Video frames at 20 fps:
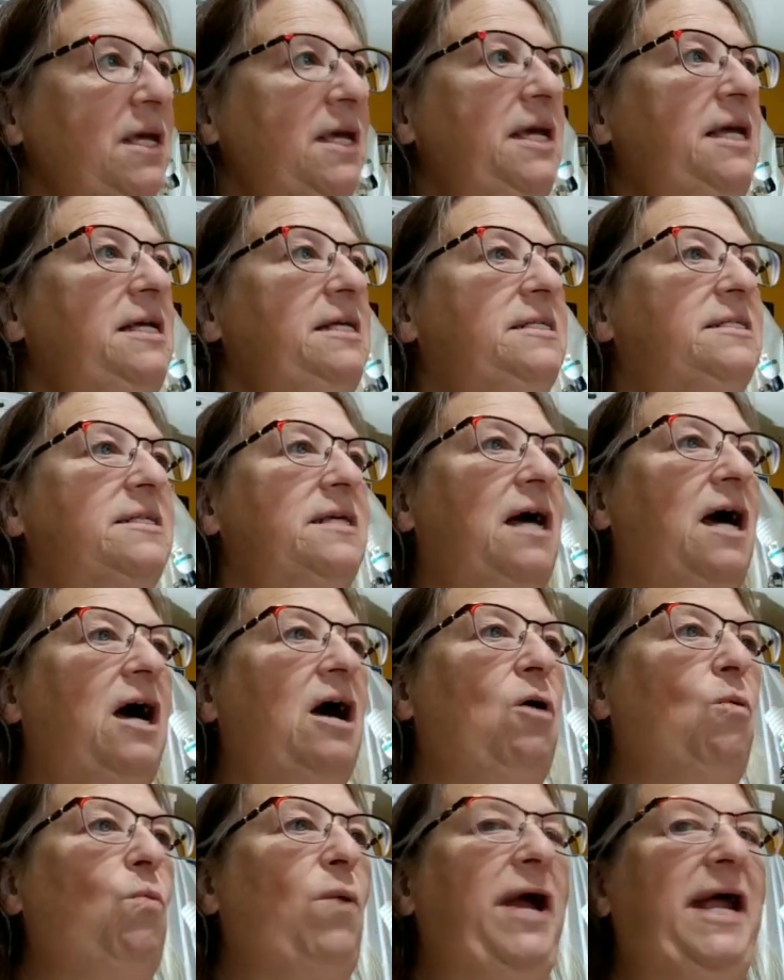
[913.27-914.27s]
he's
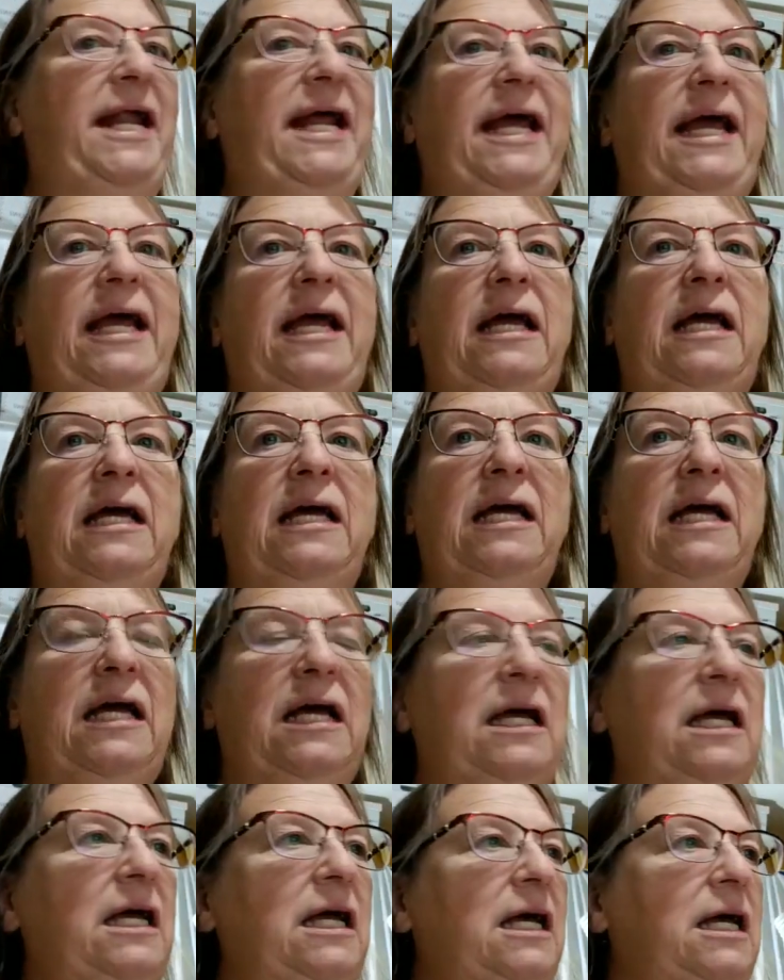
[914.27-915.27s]
waiting
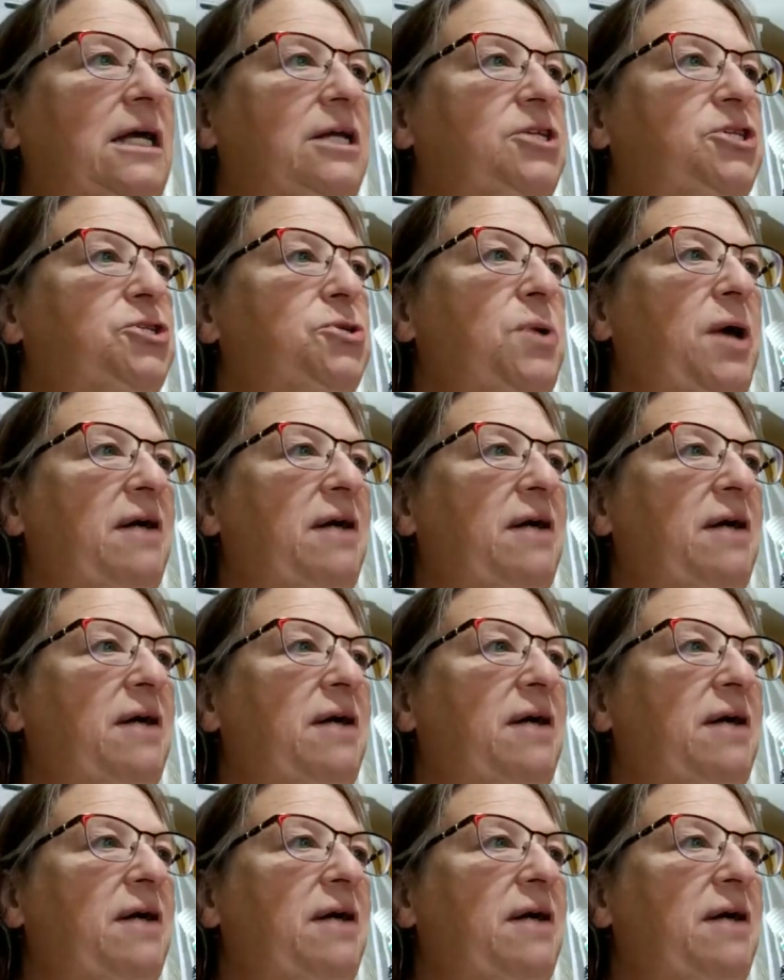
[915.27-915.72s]
to